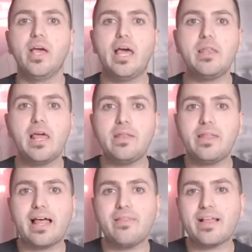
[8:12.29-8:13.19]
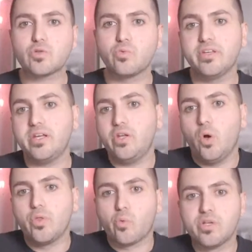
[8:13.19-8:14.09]
And that's really,
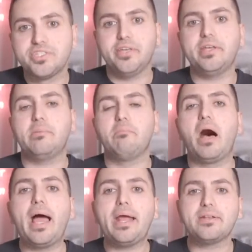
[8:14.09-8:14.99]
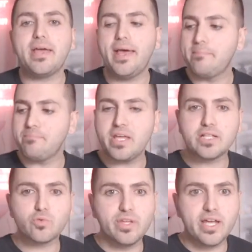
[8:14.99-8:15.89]
the resilient mind. And
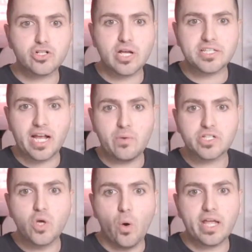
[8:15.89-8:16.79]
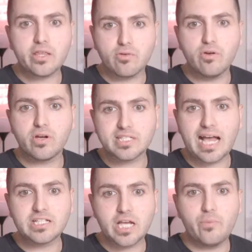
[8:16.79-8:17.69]
it's really interesting. I was going through, because
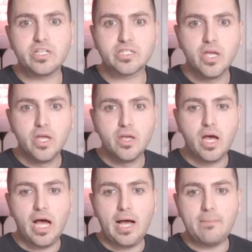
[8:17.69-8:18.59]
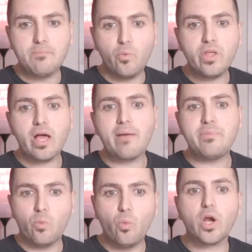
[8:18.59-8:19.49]
as I was, I've
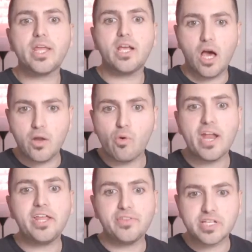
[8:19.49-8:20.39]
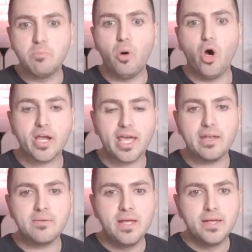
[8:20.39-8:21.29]
been working on writing this book, and